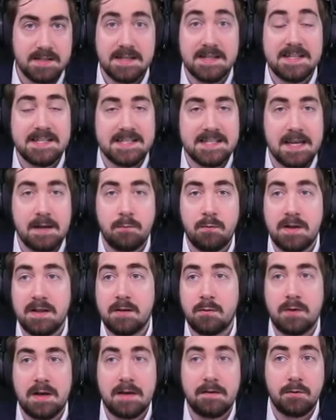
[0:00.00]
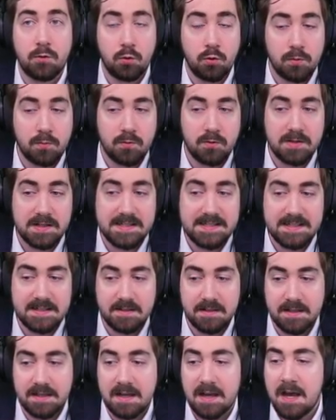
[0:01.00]
in the same way that we have Uber
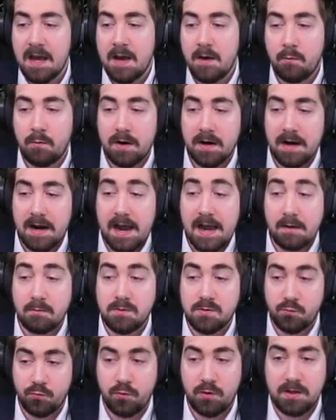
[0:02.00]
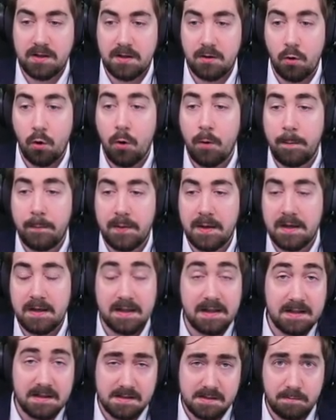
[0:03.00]
Atziri, where I was really hoping
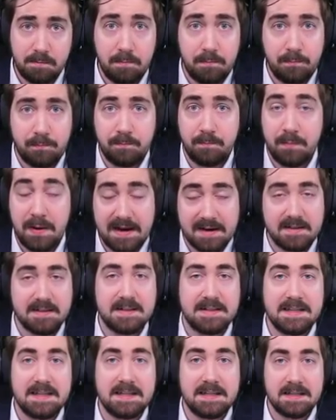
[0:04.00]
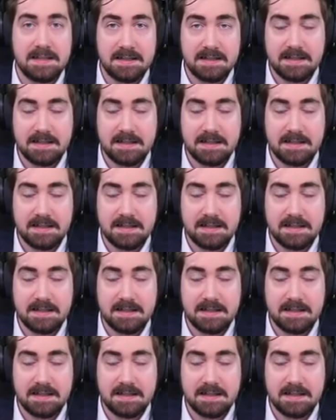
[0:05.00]
it's barely,